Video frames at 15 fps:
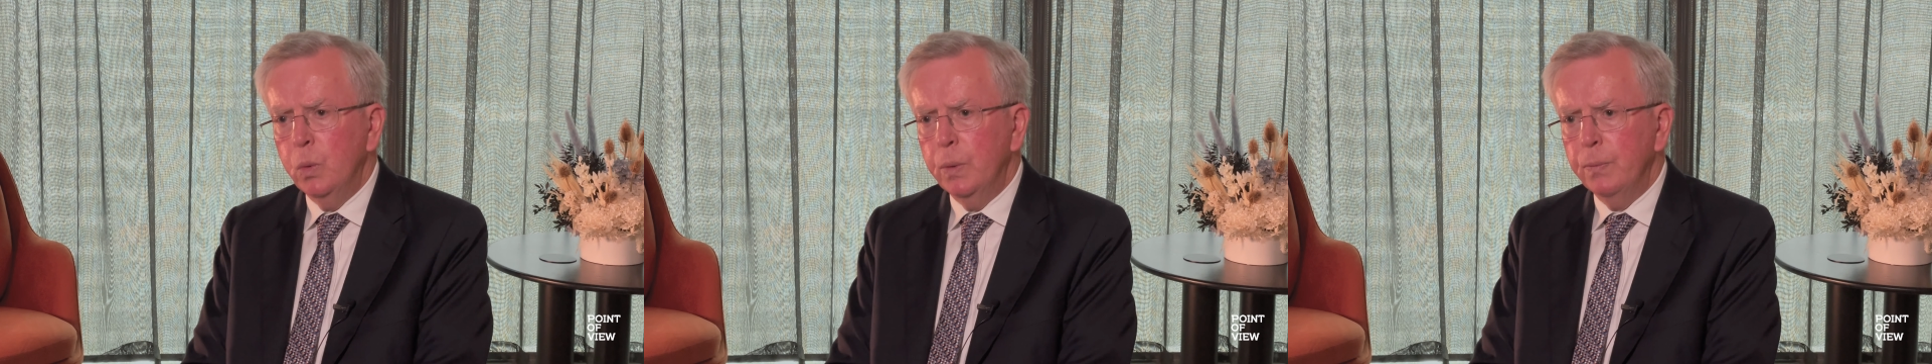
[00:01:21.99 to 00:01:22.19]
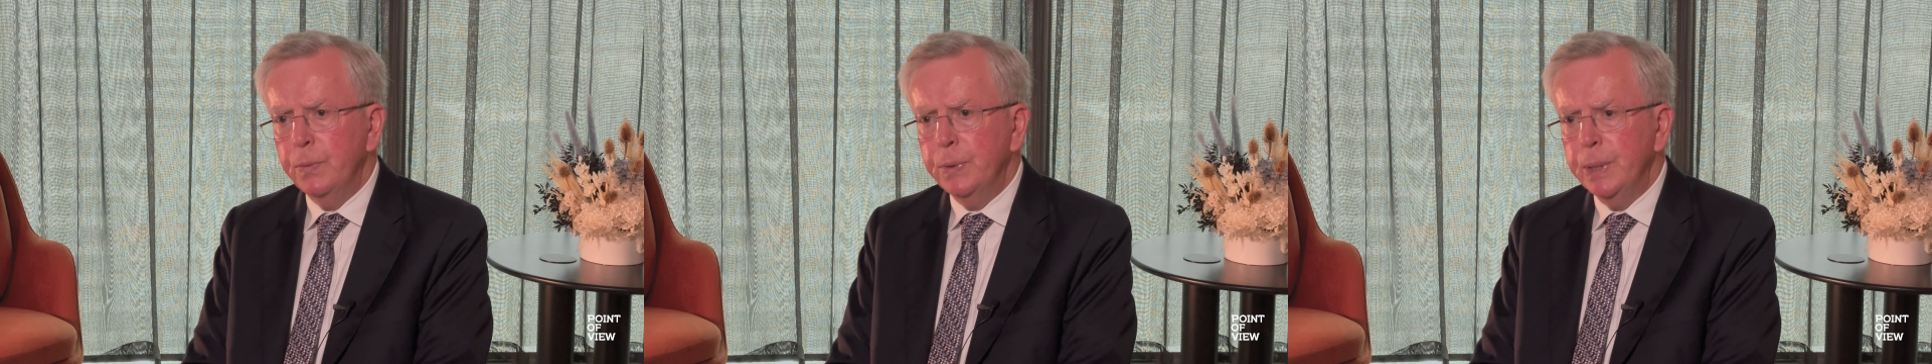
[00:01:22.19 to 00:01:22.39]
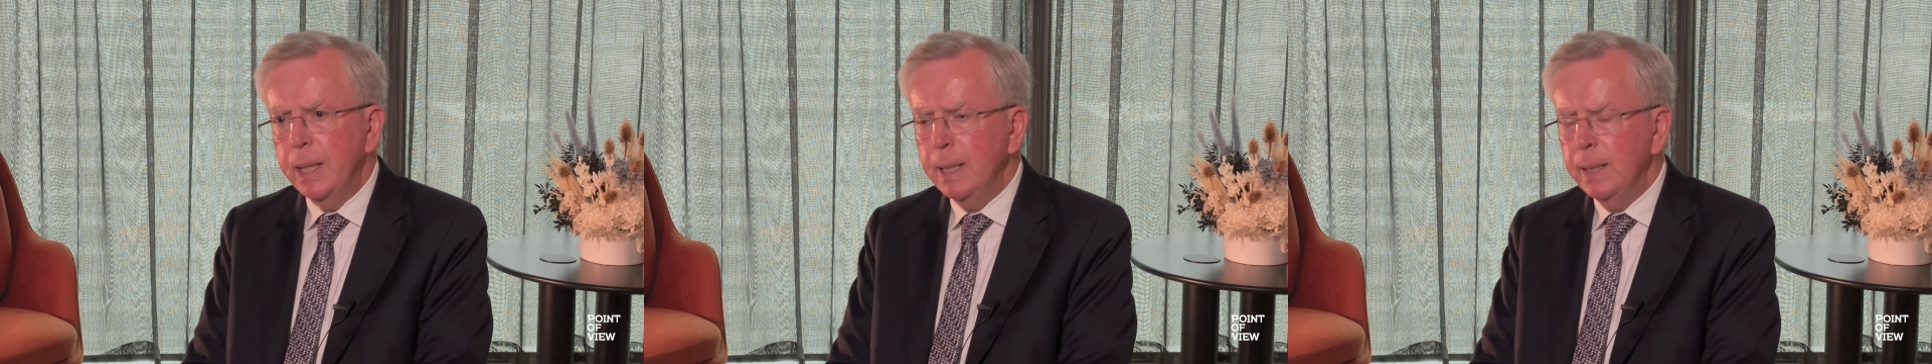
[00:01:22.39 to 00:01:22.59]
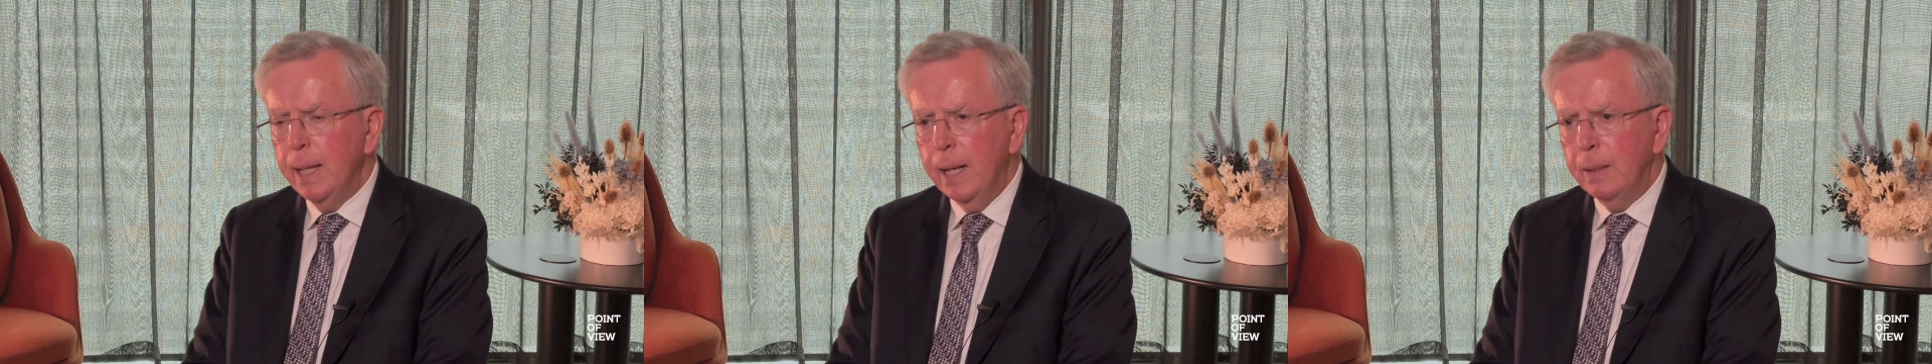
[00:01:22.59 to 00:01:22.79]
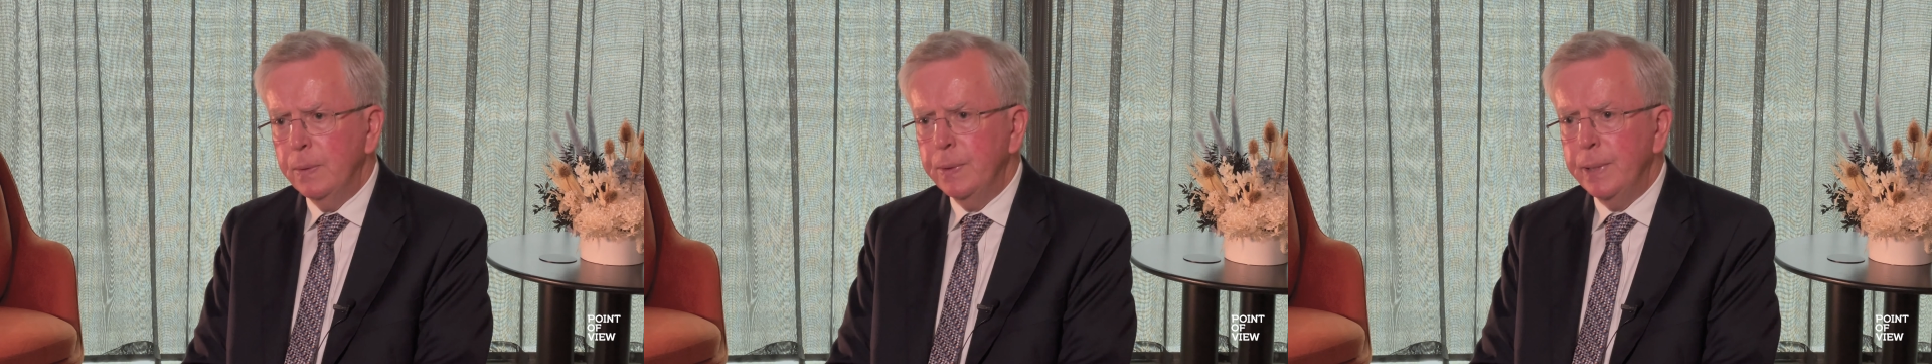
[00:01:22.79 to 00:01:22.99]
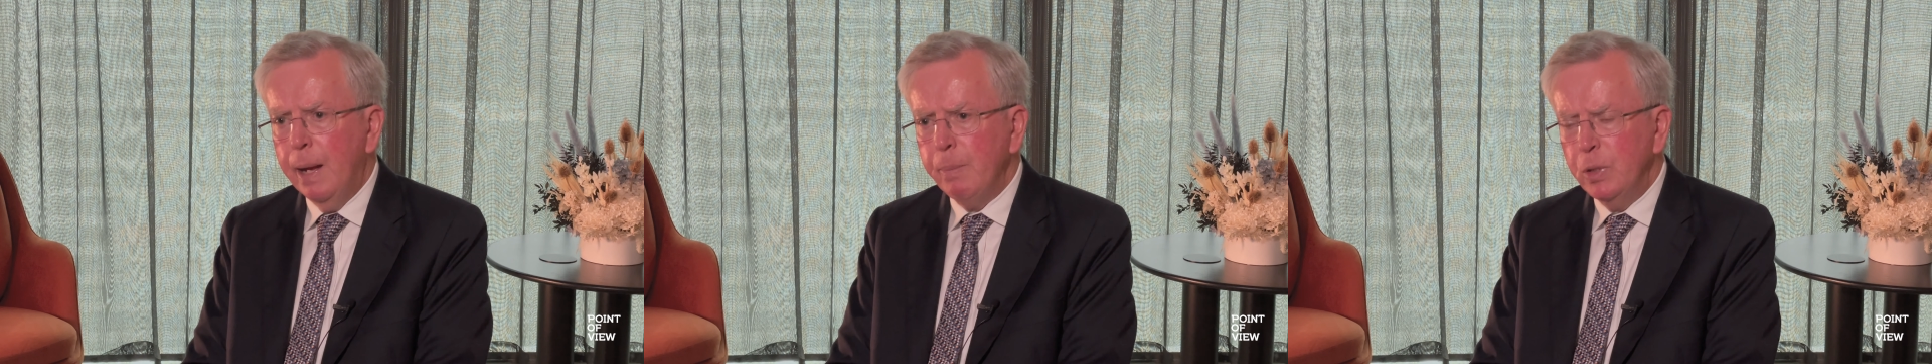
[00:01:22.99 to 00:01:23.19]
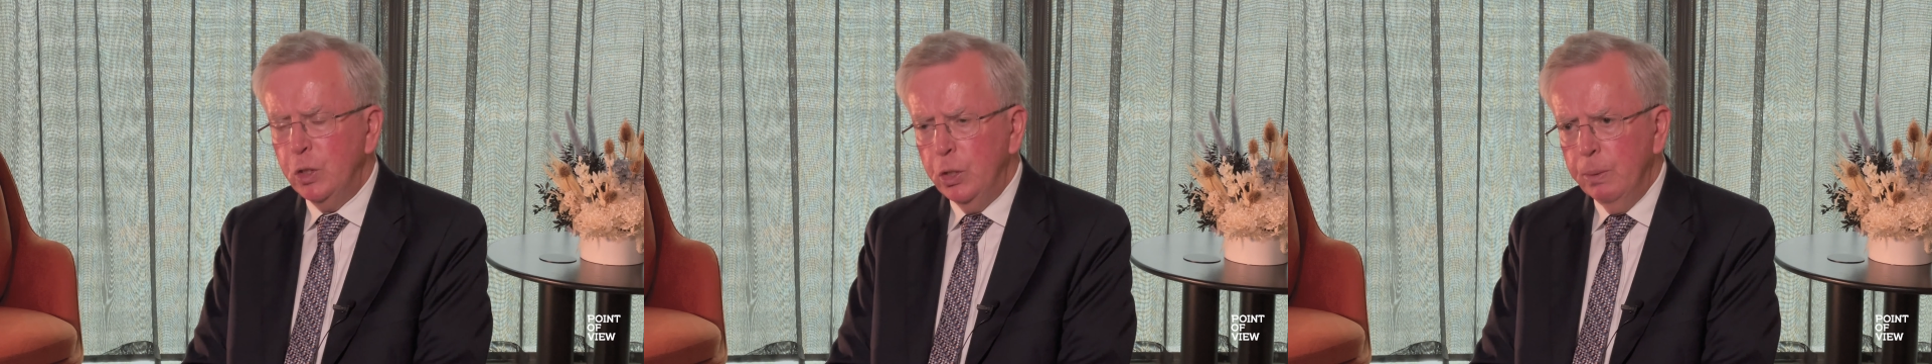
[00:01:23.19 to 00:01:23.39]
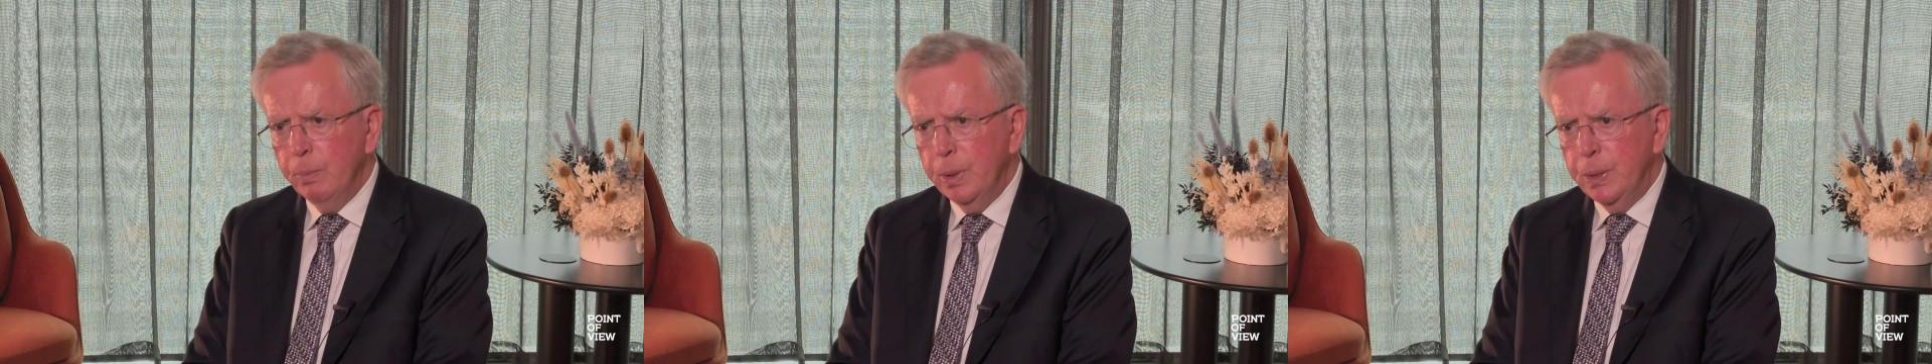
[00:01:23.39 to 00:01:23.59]
would have seen that
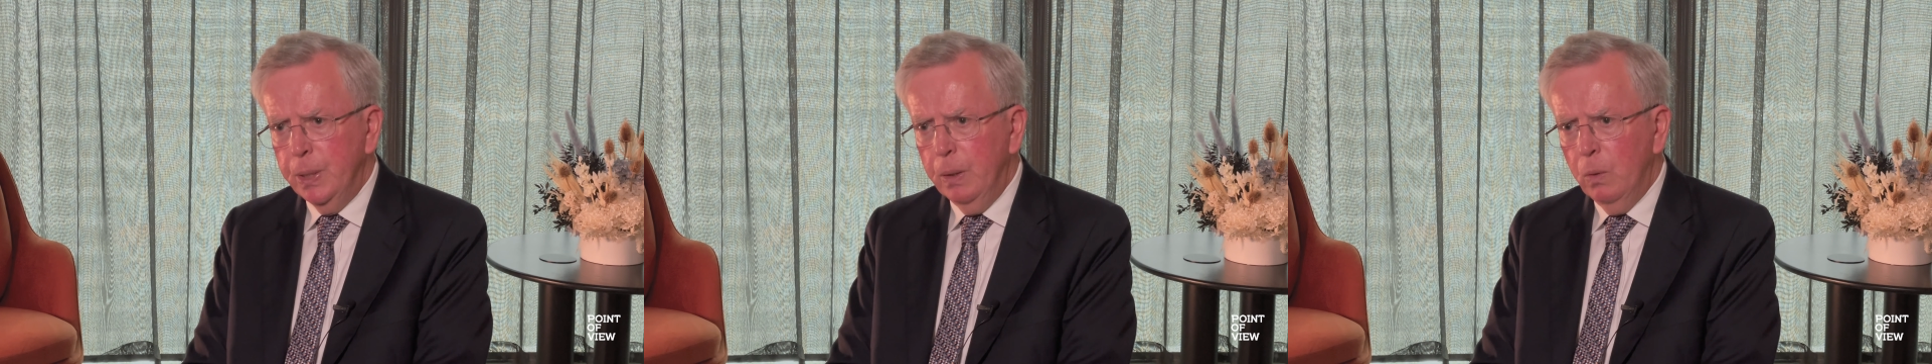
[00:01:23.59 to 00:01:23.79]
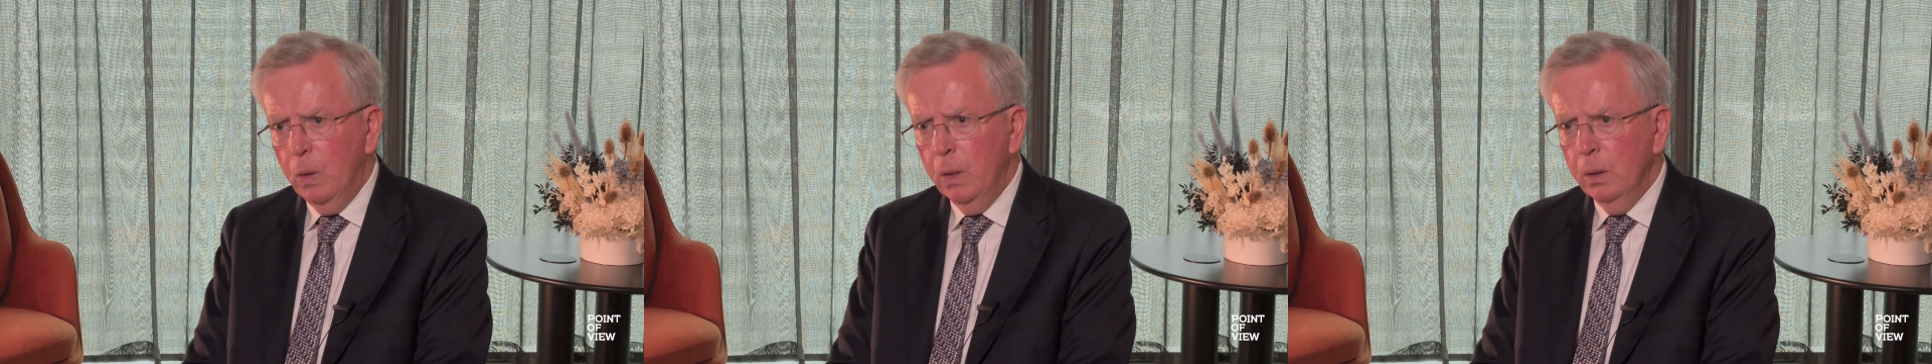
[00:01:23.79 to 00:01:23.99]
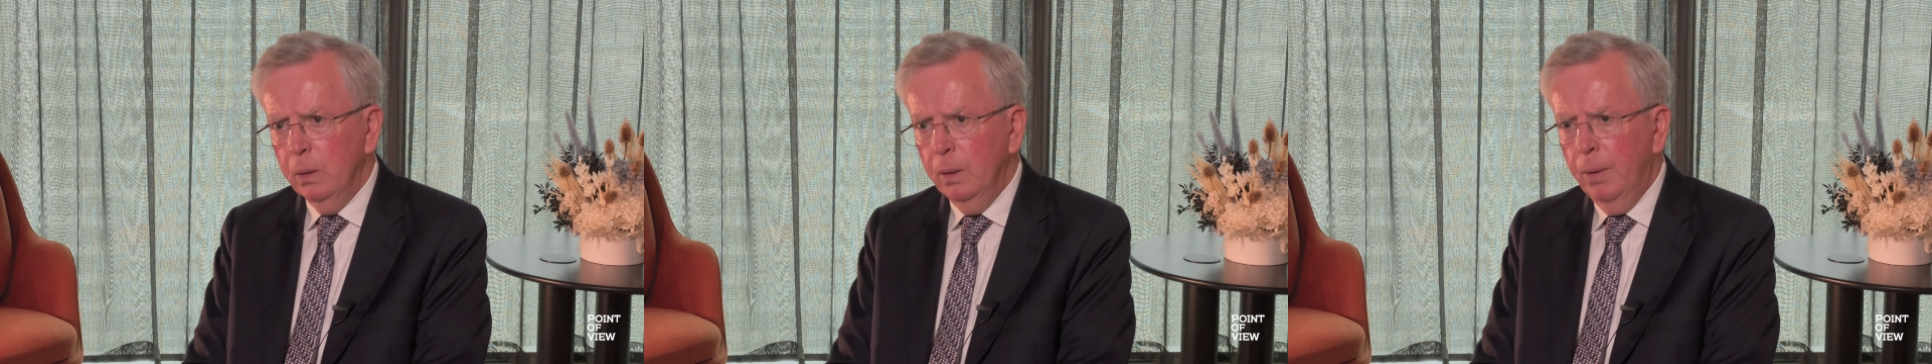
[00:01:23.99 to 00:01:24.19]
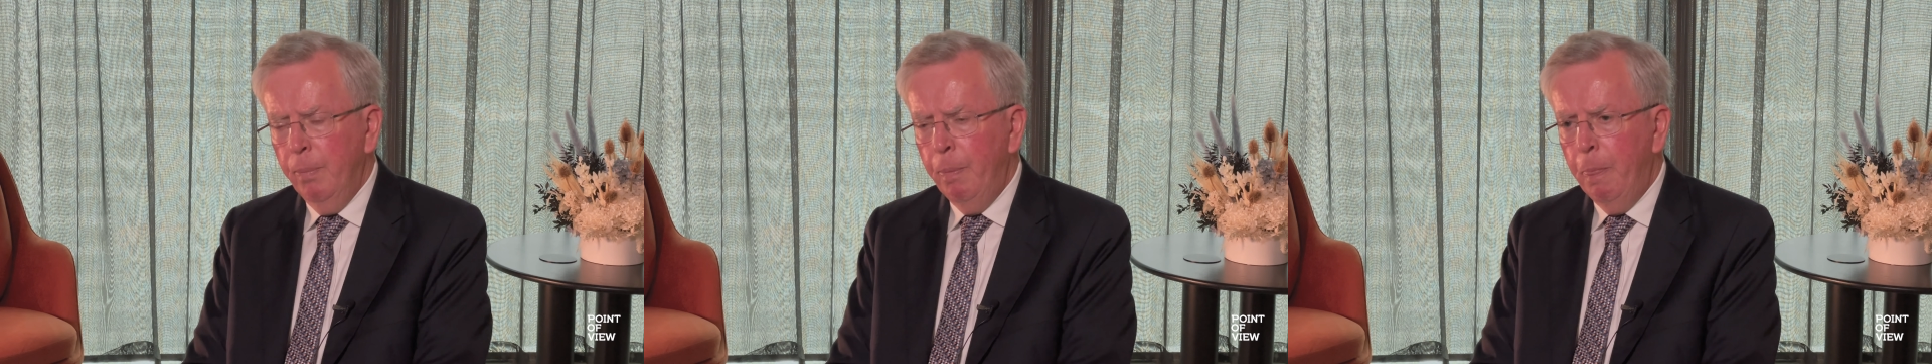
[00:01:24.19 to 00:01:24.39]
damaging material,